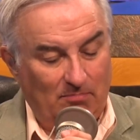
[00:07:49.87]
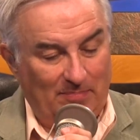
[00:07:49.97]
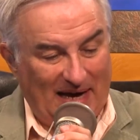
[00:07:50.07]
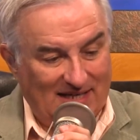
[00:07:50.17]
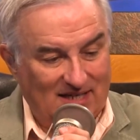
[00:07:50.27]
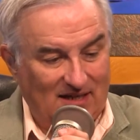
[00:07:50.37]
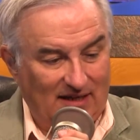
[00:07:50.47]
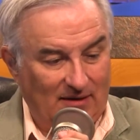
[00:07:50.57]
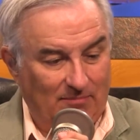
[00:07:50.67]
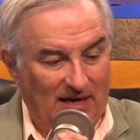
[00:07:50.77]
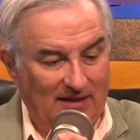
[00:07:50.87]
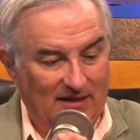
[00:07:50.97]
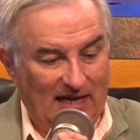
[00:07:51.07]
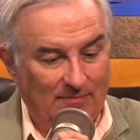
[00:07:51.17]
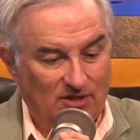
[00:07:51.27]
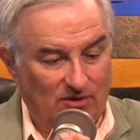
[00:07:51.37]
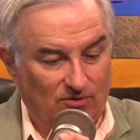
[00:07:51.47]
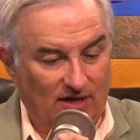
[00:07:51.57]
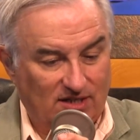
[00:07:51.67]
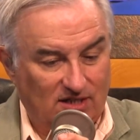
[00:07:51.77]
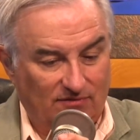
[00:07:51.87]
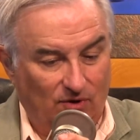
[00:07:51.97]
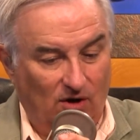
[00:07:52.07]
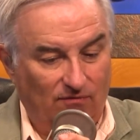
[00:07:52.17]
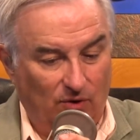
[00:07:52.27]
basically made the names and addresses of all